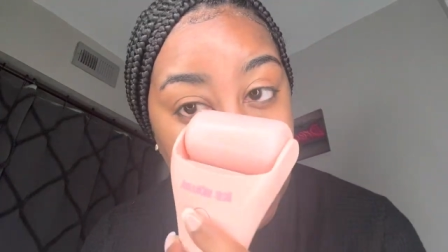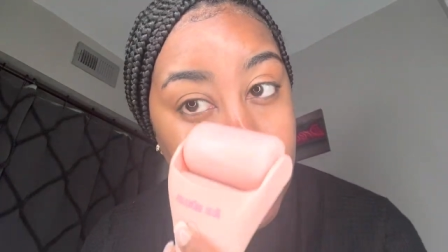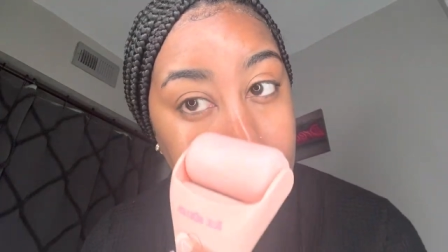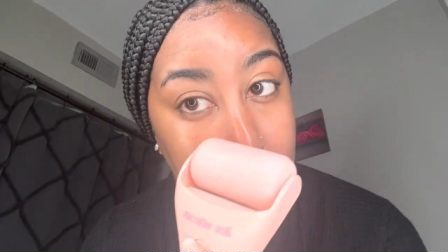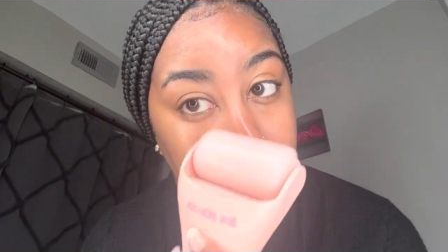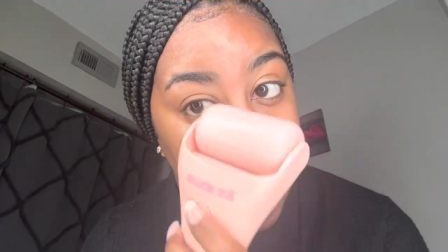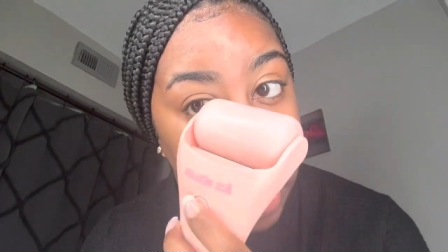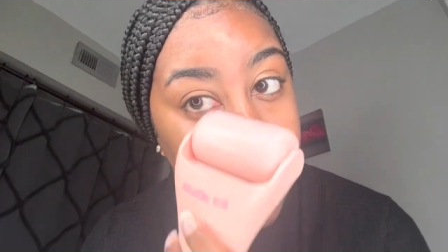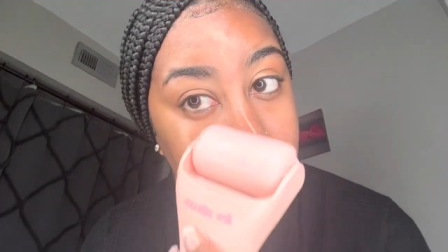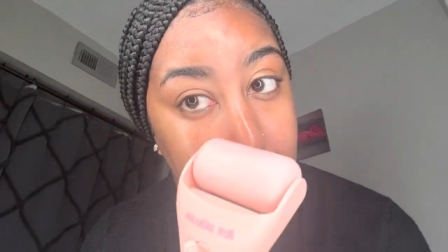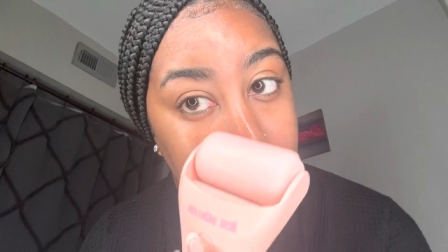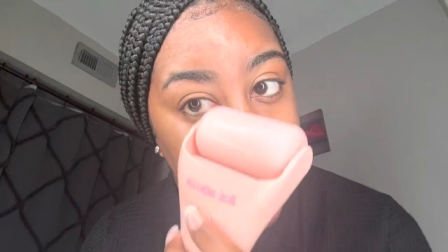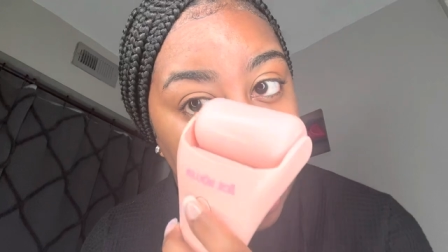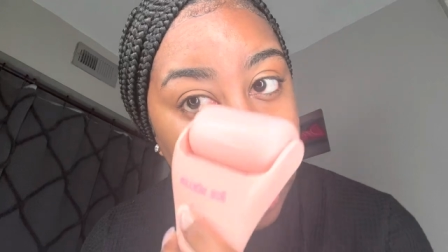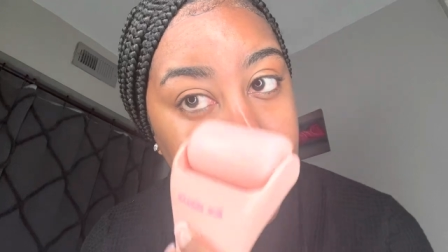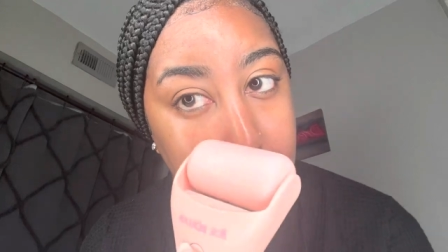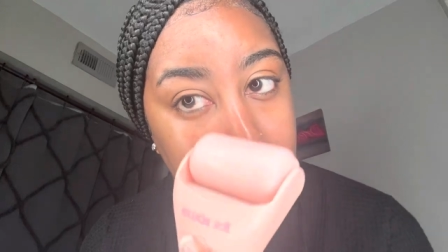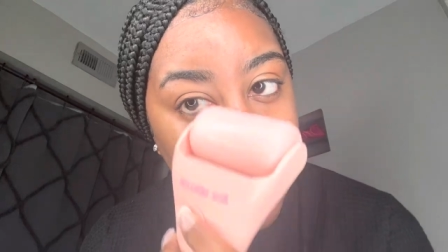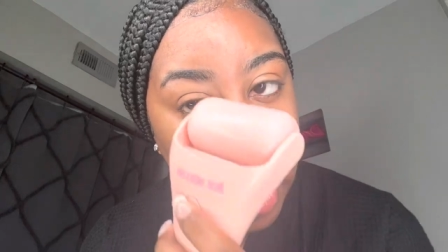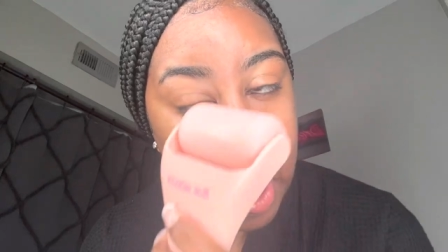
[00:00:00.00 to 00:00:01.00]
try
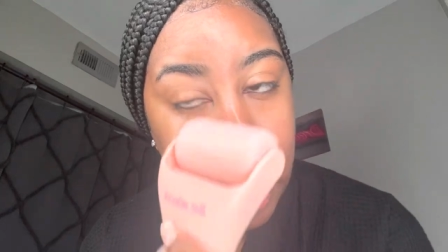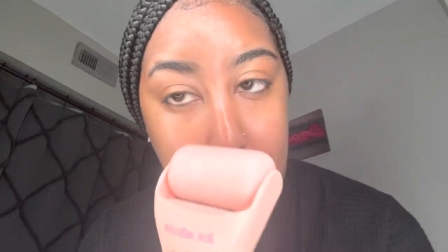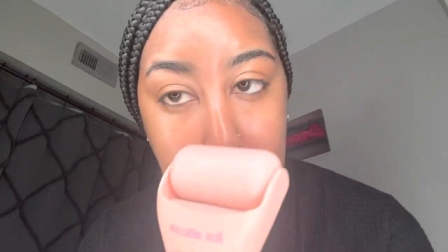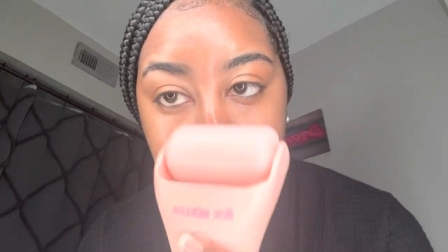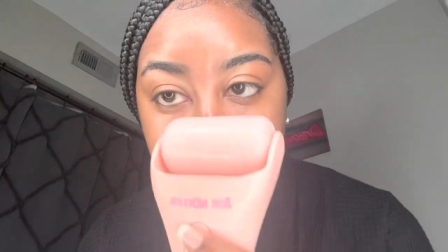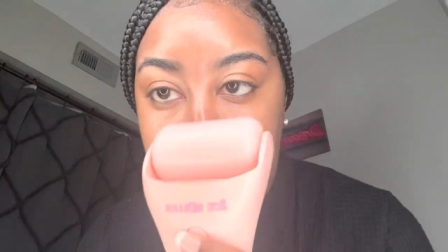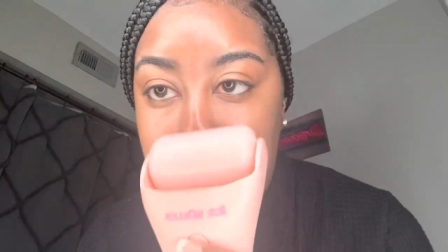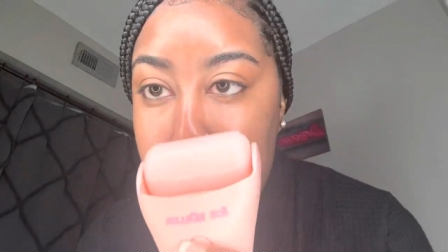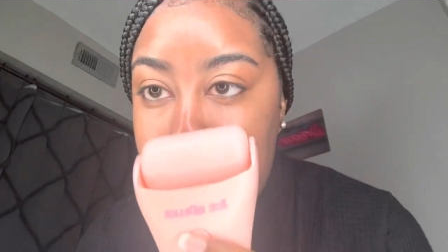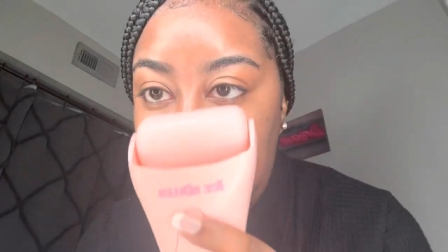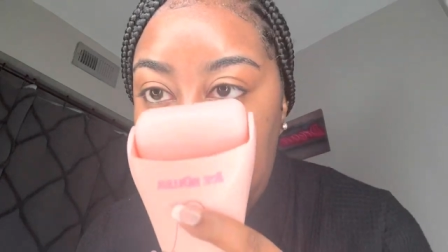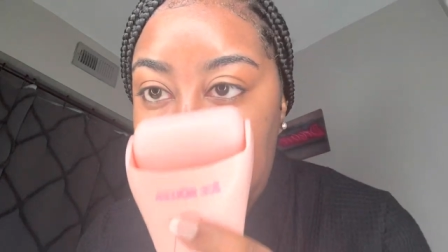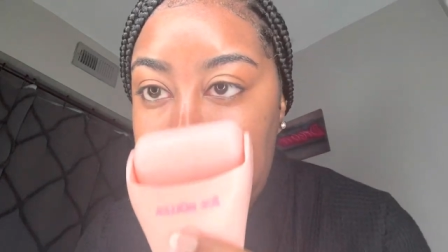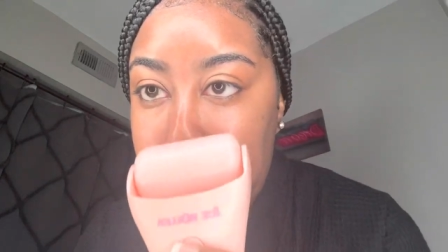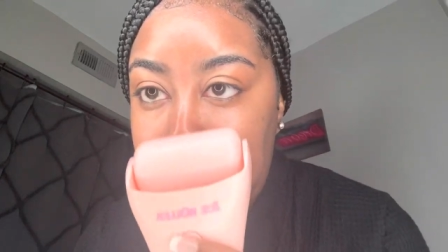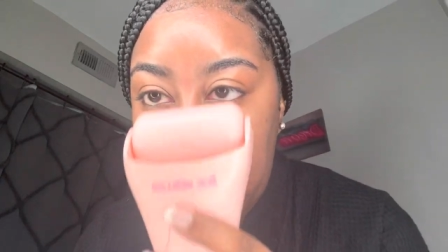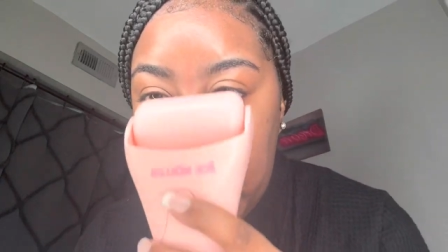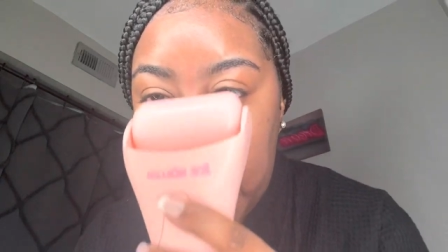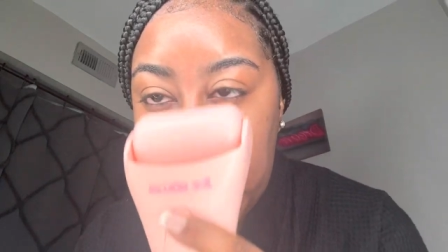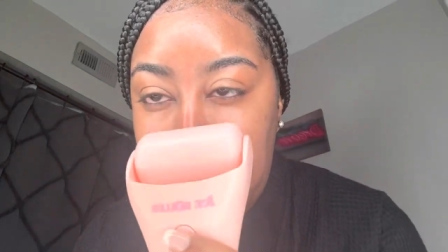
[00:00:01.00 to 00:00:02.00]
out using like
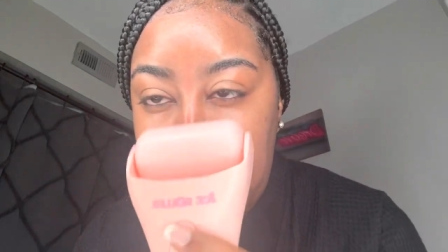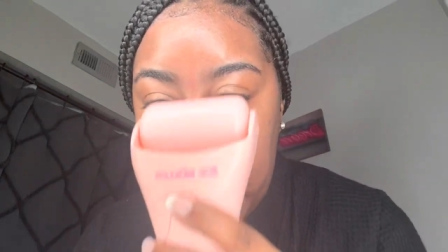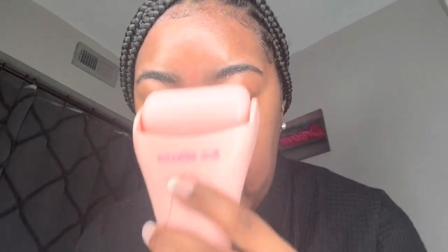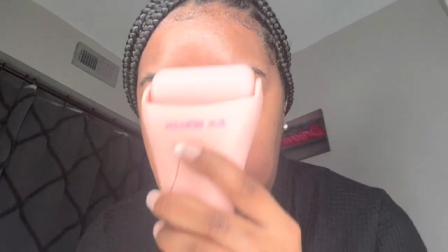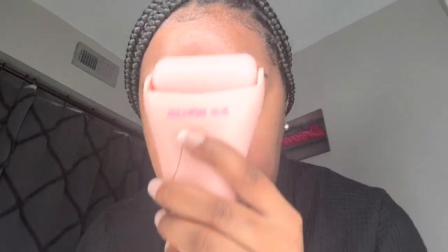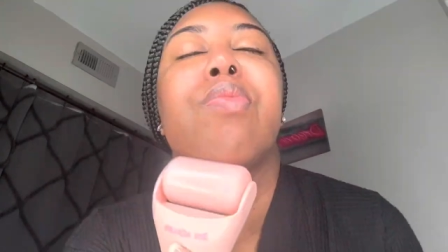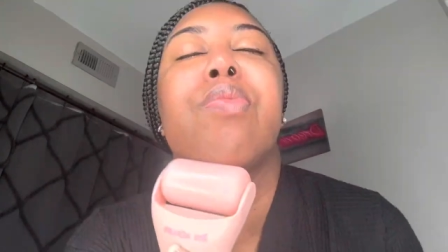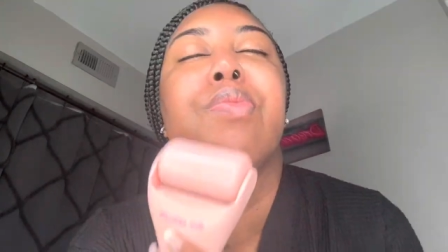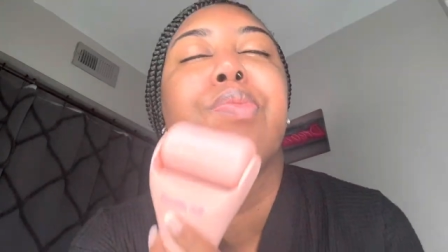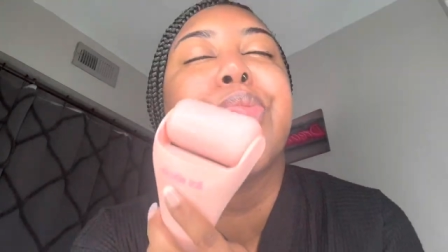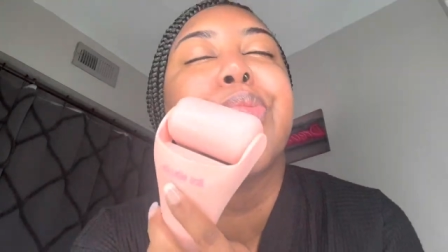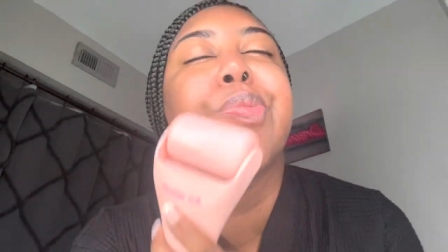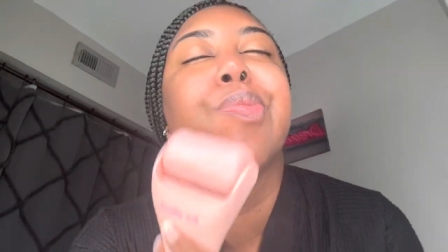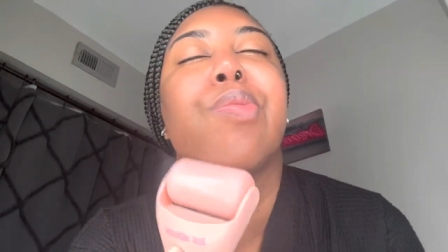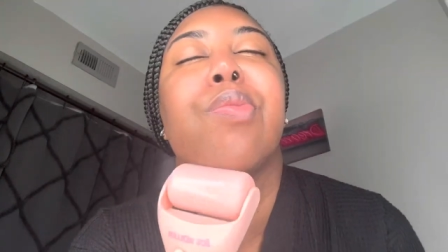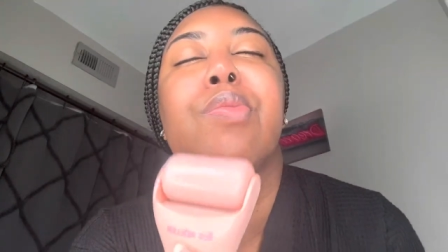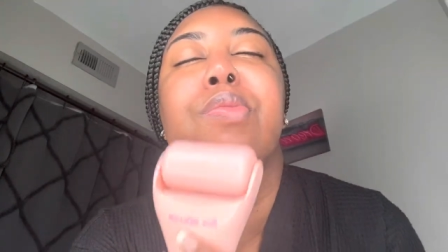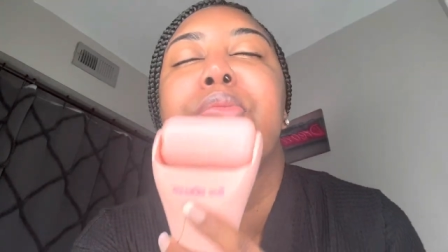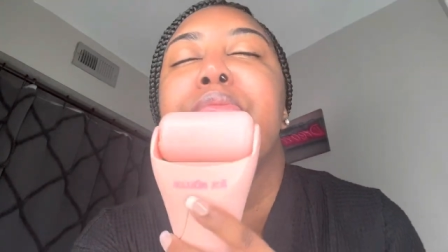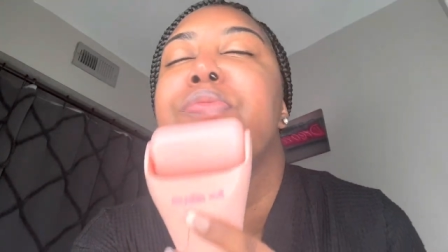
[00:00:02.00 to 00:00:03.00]
face rollers and ice
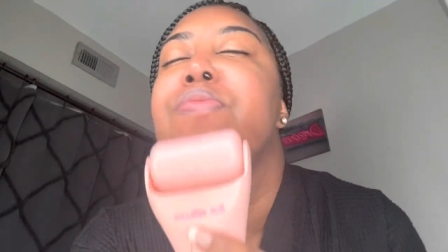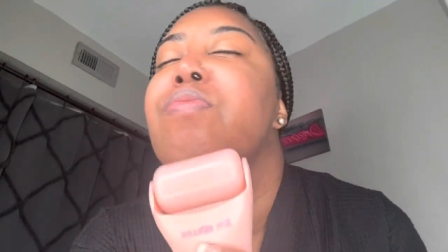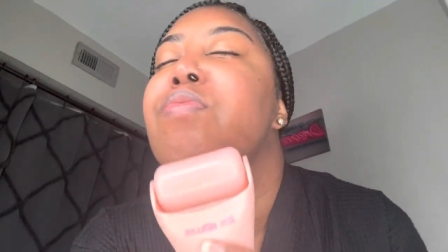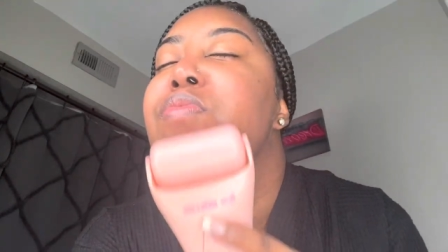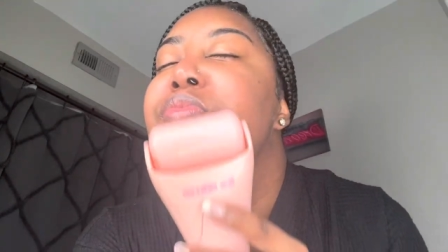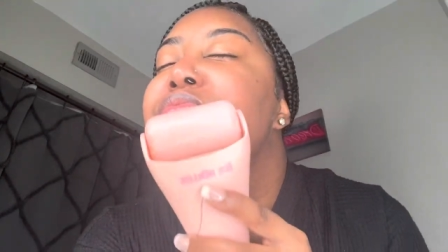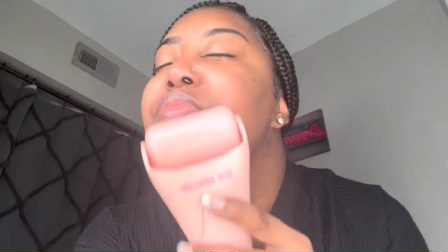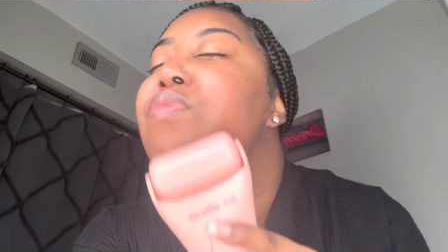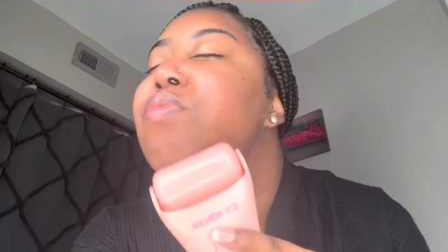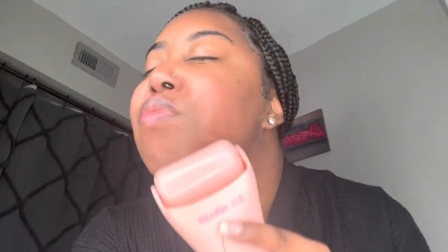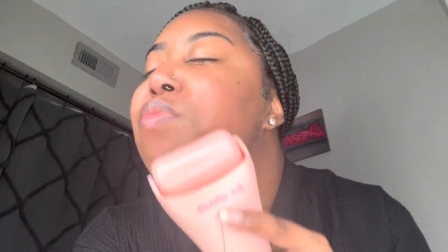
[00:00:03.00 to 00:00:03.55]
rollers and things like